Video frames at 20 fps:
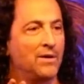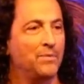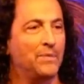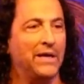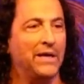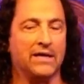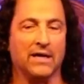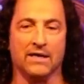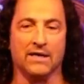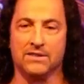
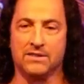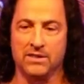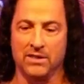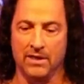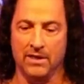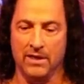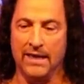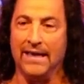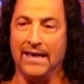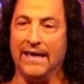because
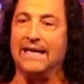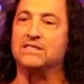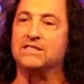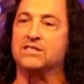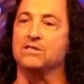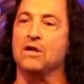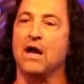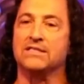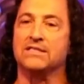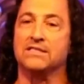it's
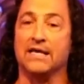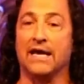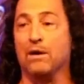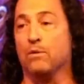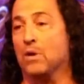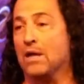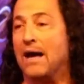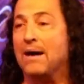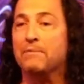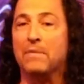not saying,
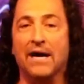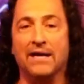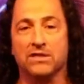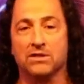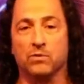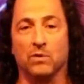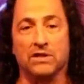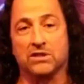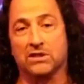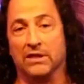well, I might as
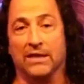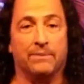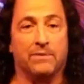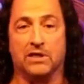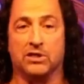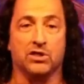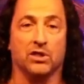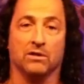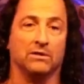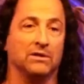well sleep
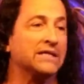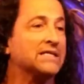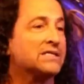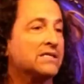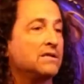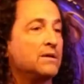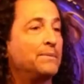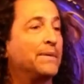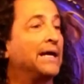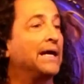because you don't
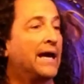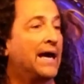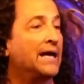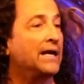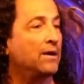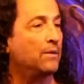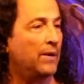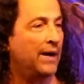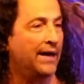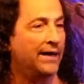listen to me
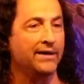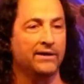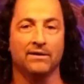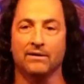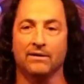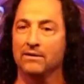anyway.